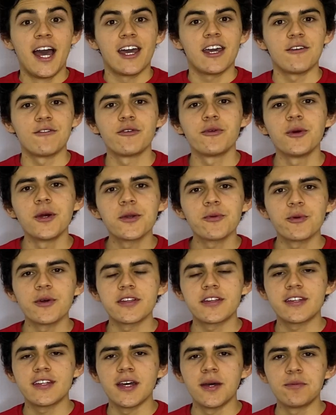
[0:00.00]
Hey everyone,
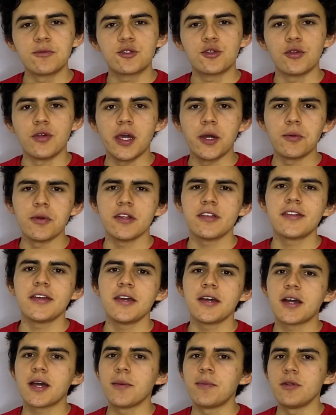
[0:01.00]
what's up? Today I want to say
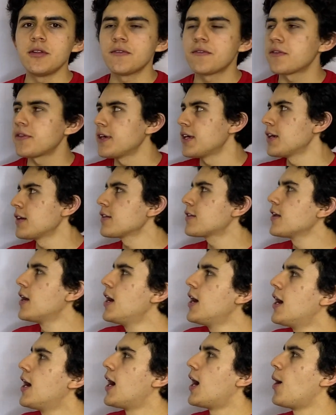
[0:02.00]
a couple of things
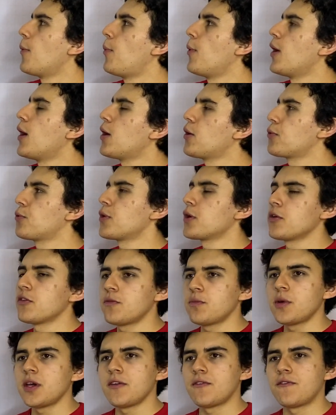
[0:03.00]
about one of
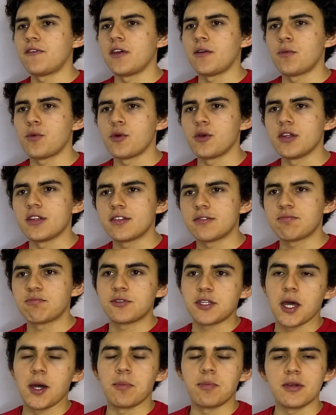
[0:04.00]
my favorite
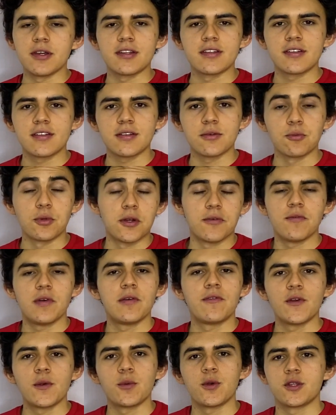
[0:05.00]
topics,
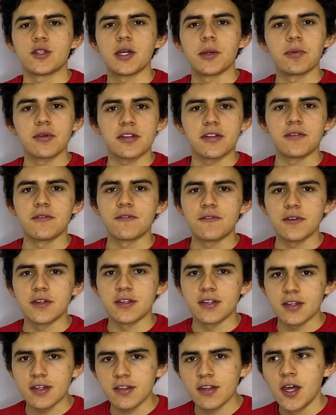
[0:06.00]
in
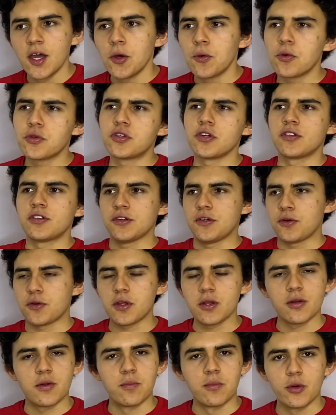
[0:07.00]
physics, which is
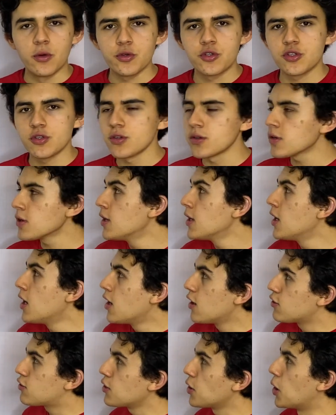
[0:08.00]
circular motion.
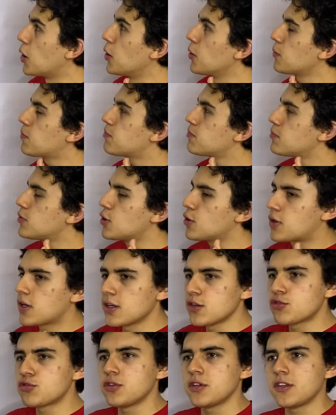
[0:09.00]
So you
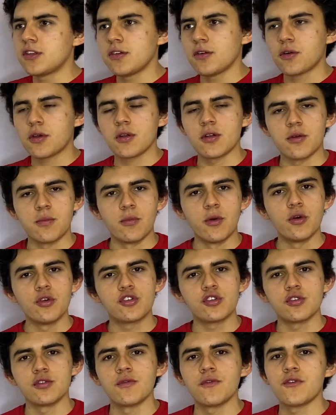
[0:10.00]
can treat circular
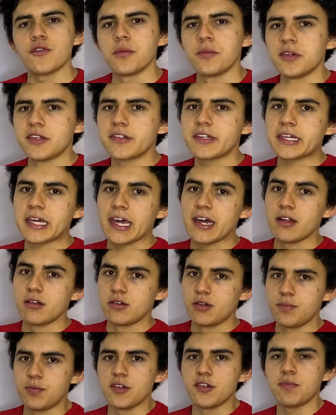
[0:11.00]
motion from a
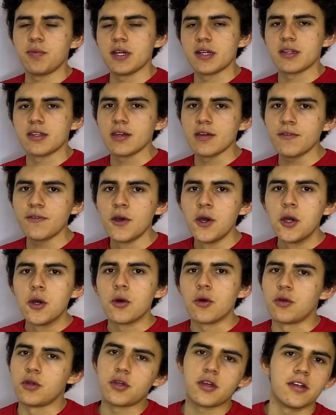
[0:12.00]
scalar perspective,
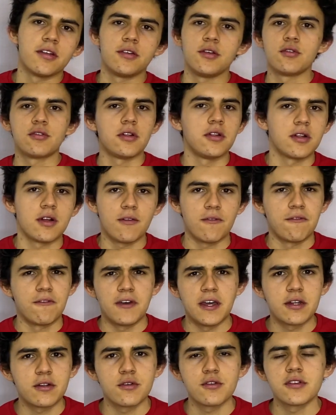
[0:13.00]
or you can use a lot of
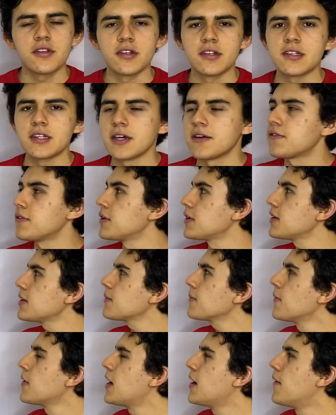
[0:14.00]
vectors and stuff in
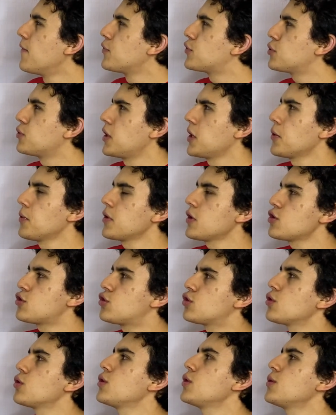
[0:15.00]
it. Today I want to
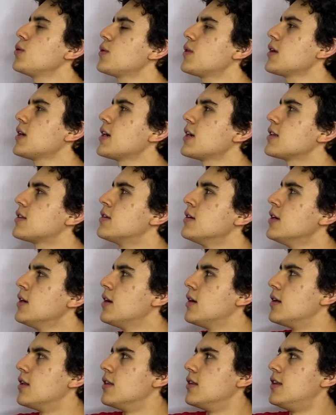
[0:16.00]
show you that
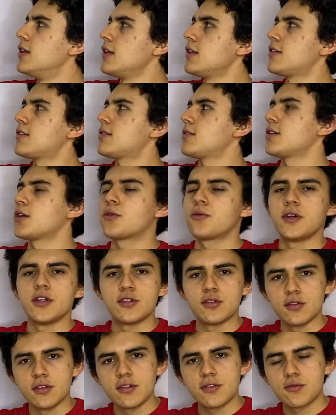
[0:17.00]
this
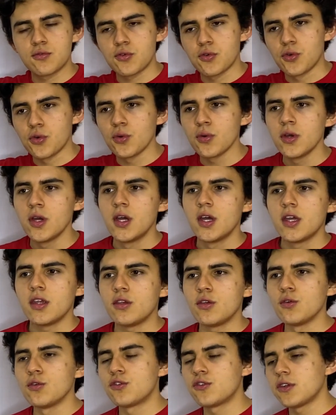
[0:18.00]
equation is true
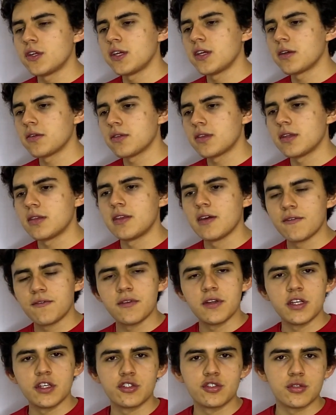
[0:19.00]
using the
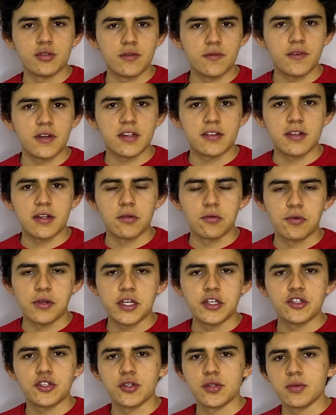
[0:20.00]
definition of
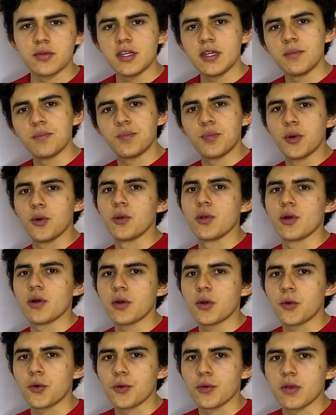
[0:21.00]
acceleration in polar
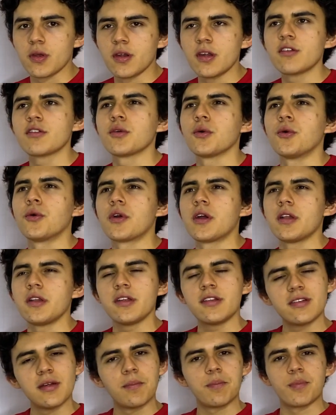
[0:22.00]
coordinates, or at
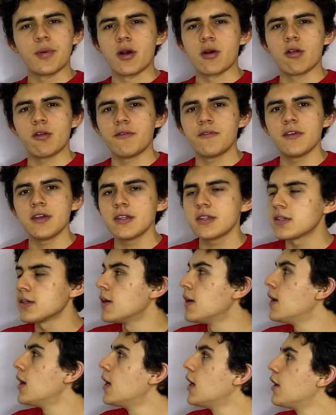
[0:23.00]
least a part of it.
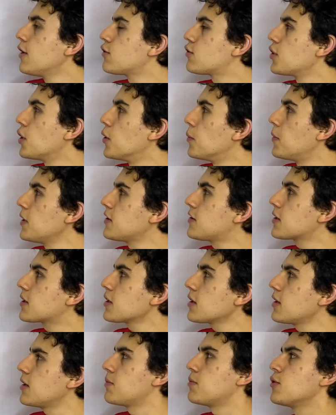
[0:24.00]
So
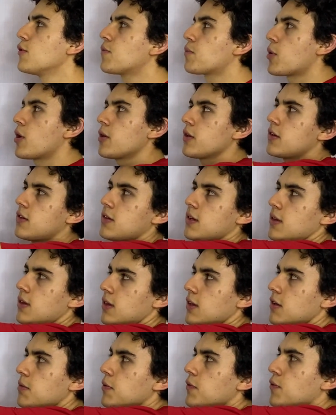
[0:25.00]
basically, you've probably seen
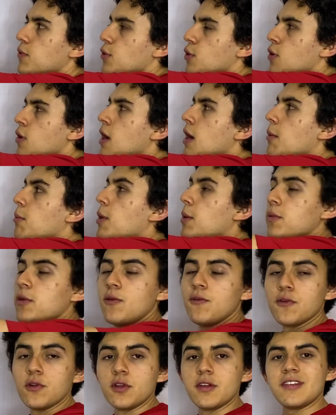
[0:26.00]
this before. Maybe
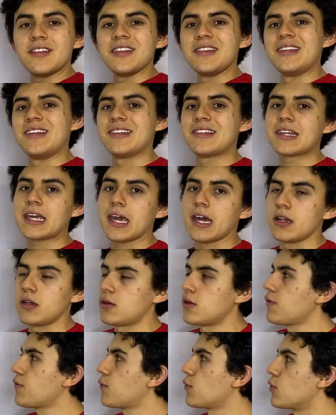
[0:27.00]
you've only seen the
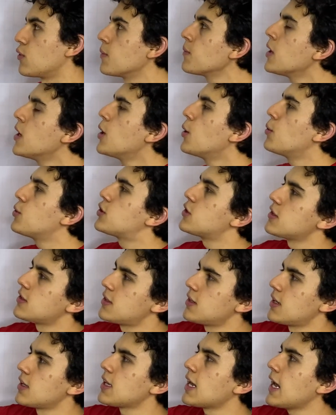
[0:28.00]
scalar form, which is
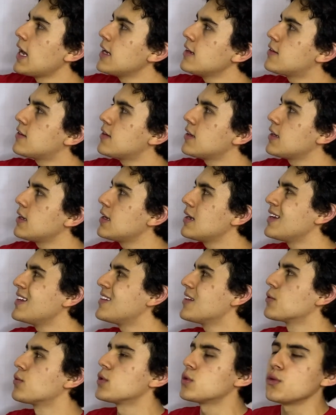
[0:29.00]
that AC is
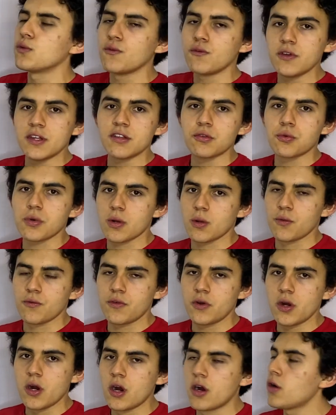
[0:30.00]
equal to v squared
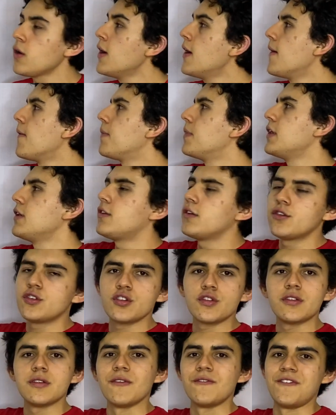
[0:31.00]
over r. This is
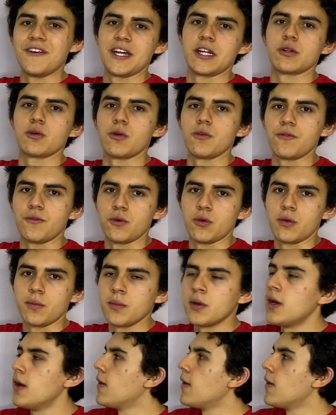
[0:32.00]
just the vector form.